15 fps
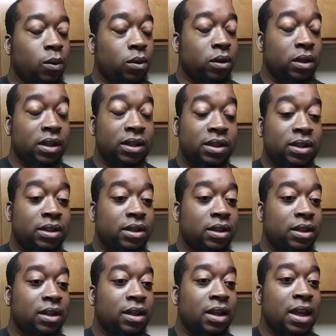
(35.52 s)

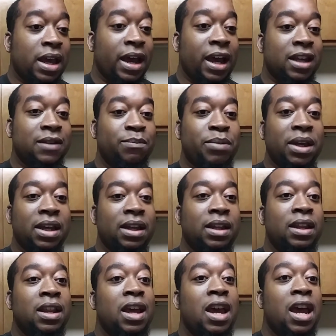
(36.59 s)
This has
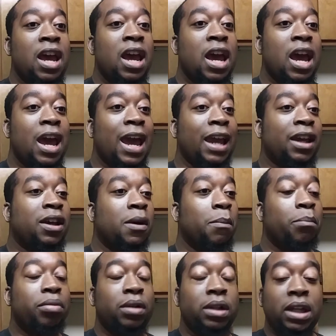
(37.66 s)
been a
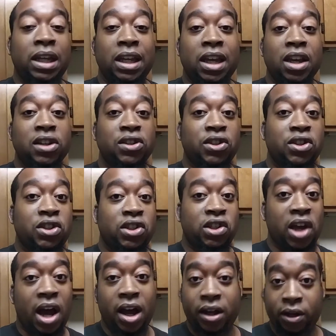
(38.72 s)
complete
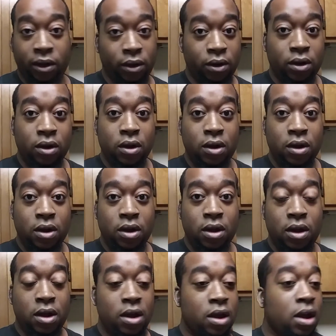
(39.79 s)
shocker.
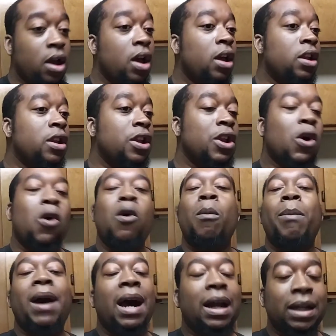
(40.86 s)

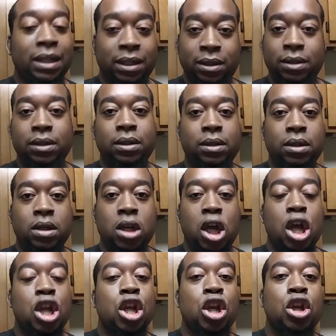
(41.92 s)
Nobody,
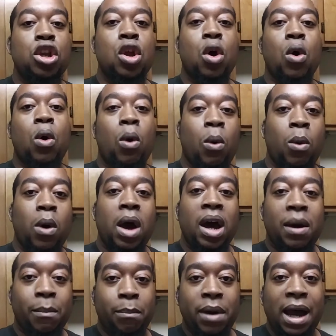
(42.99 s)

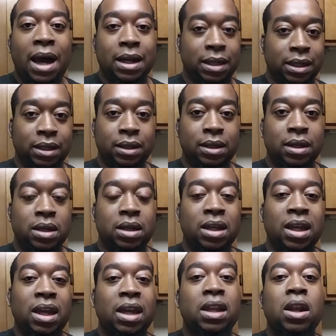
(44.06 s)
nobody,
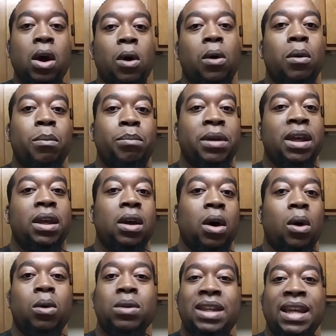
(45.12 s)
N O B
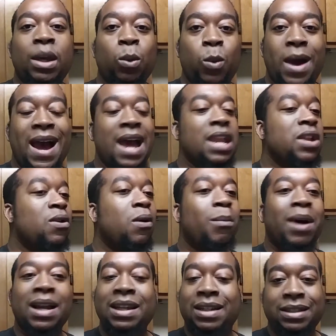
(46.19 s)
O D Y,
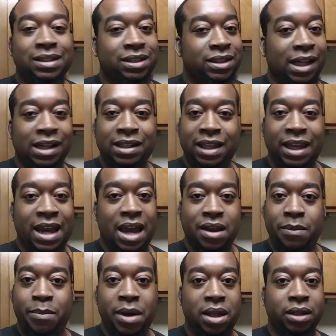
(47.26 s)
nobody can say that they had the
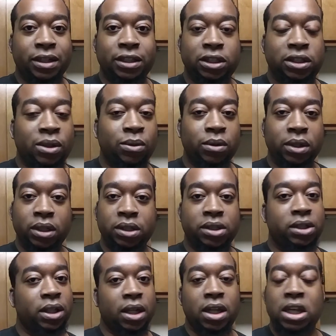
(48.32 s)
Pelicans doing this
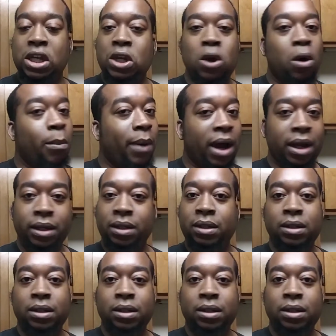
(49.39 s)
shit. Nobody.